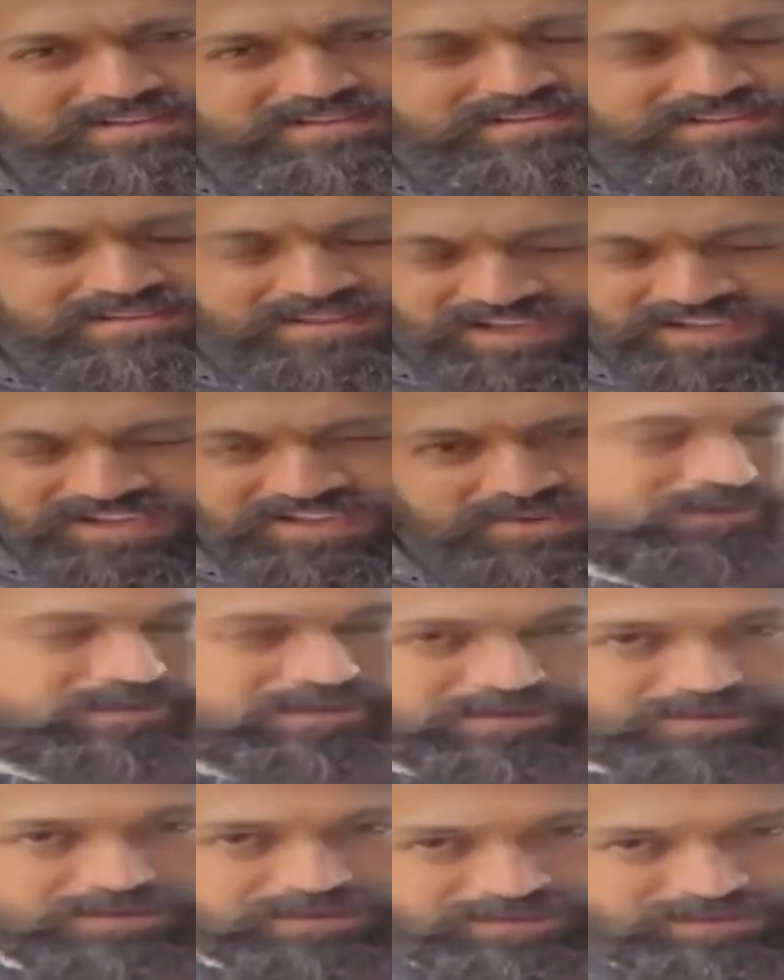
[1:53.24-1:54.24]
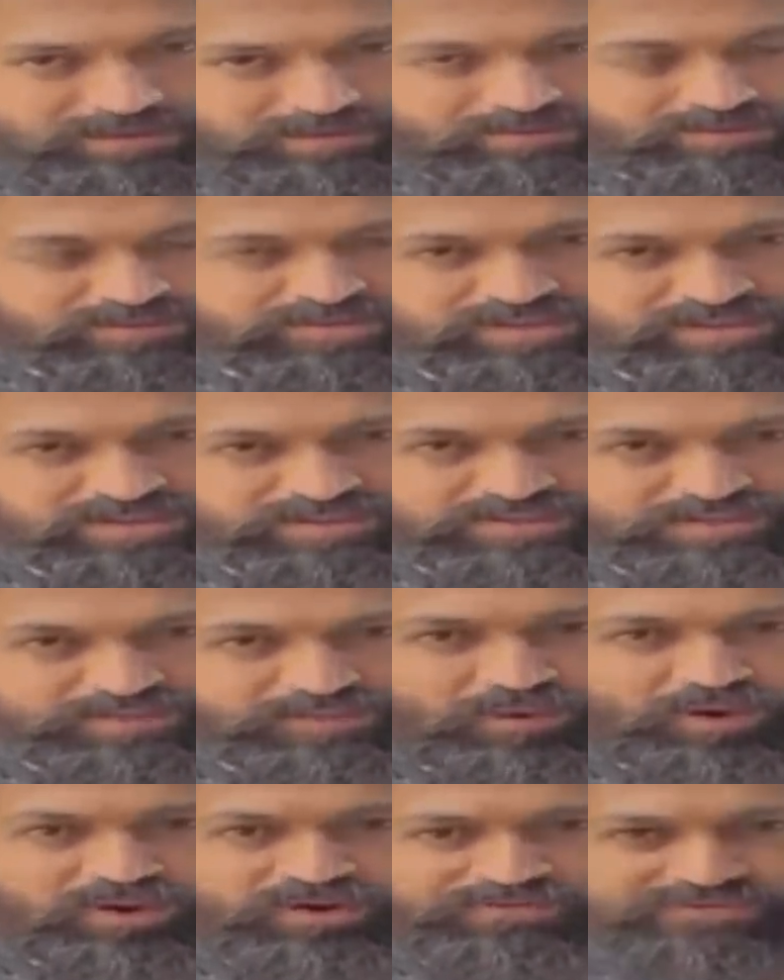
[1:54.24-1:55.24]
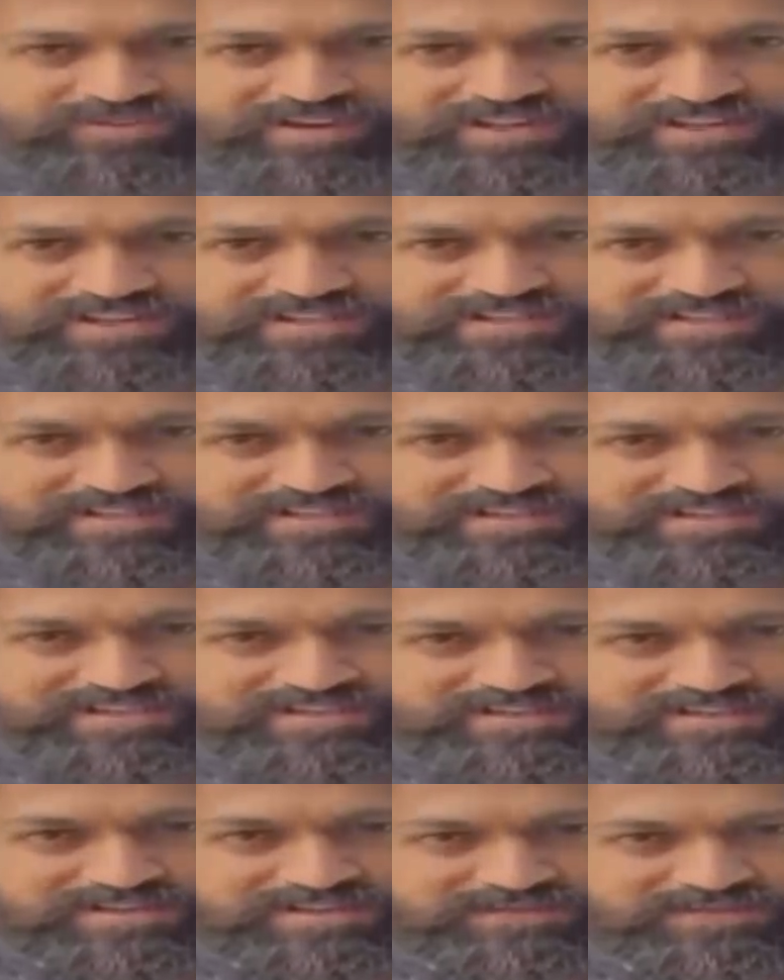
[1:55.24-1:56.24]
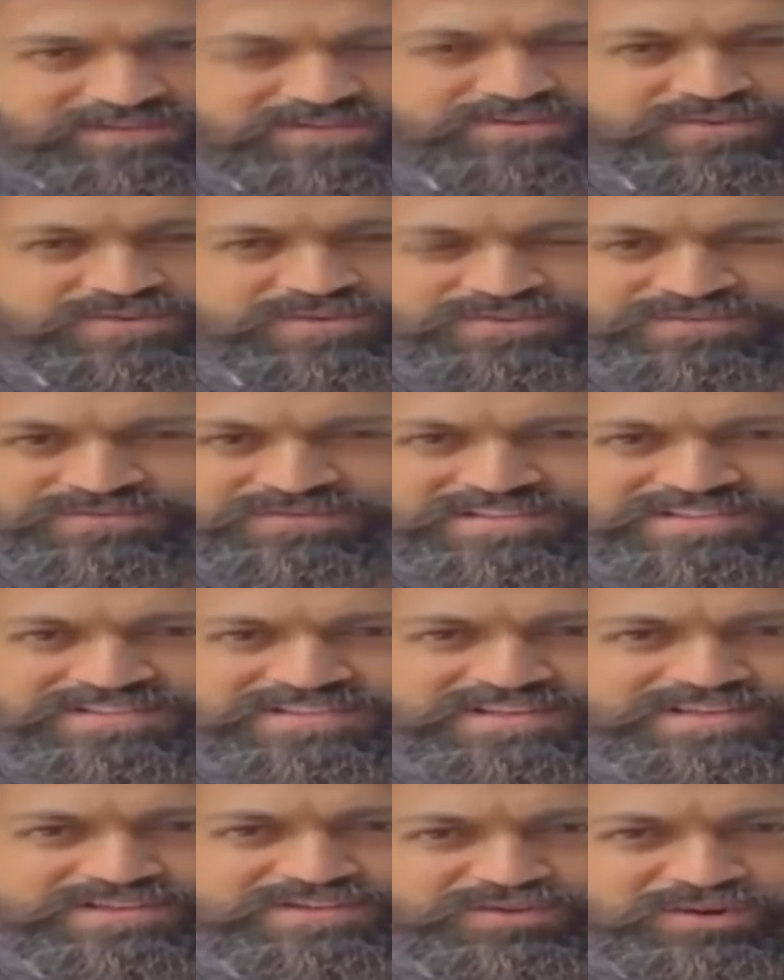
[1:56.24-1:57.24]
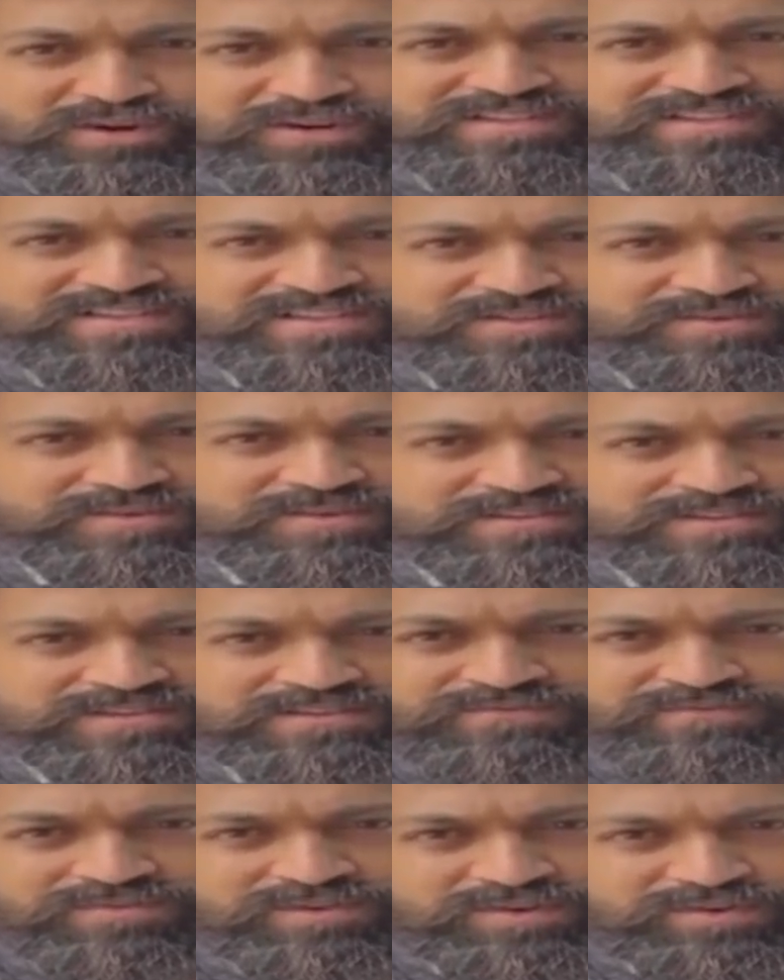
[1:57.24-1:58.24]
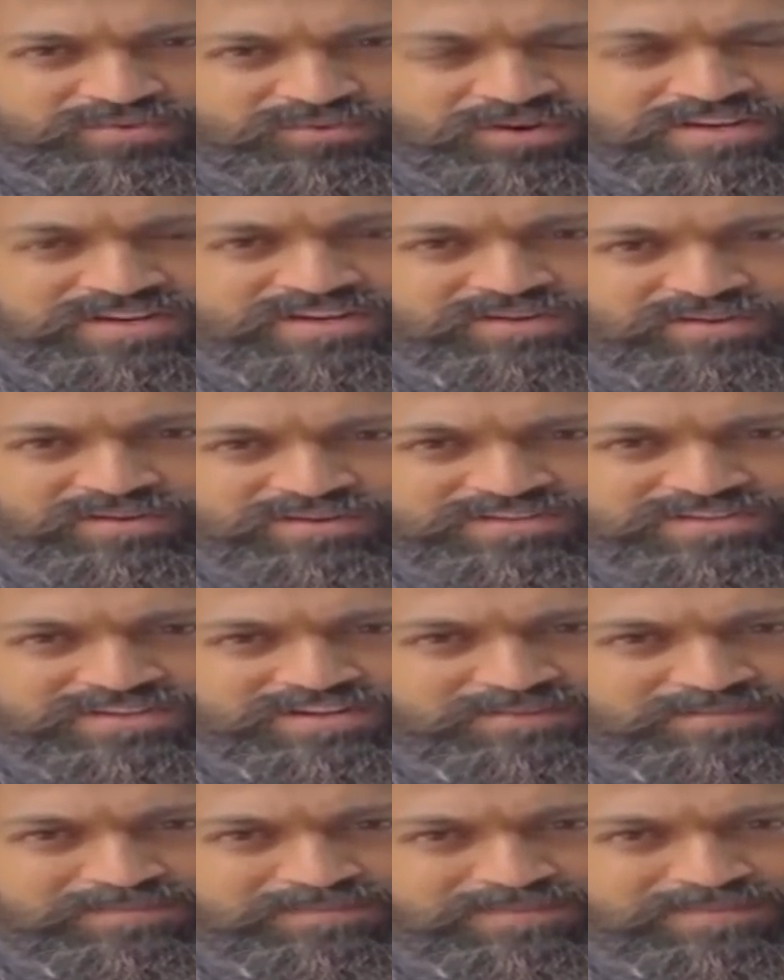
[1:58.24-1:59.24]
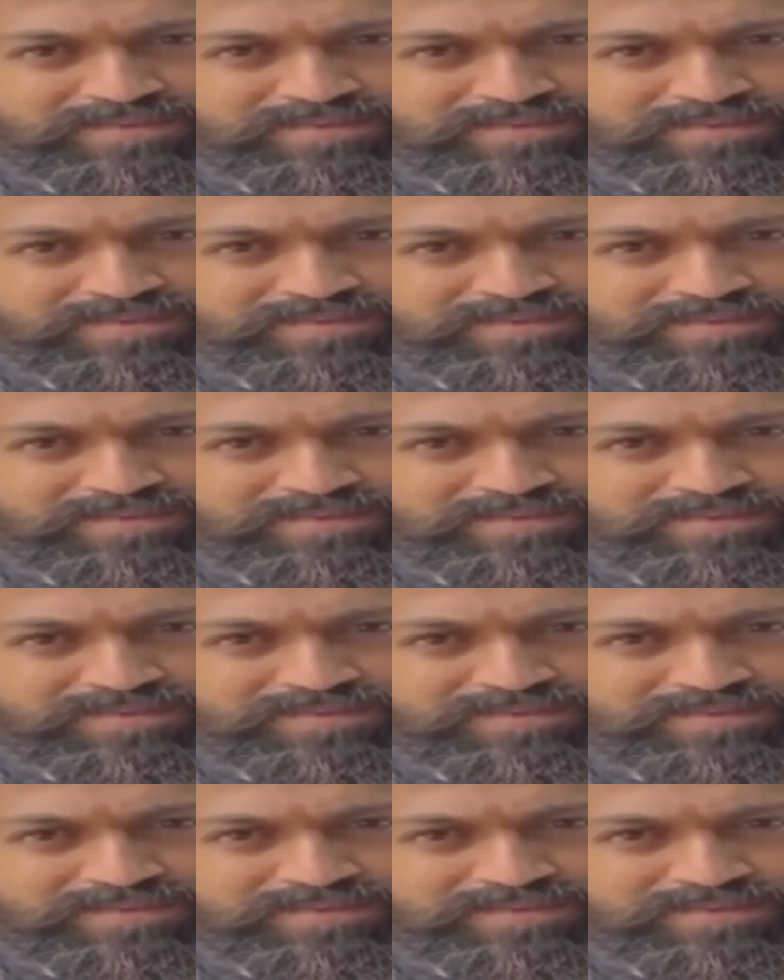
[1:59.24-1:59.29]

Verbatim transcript: Thank you. There was a small village which was facing a drought situation for quite a long time.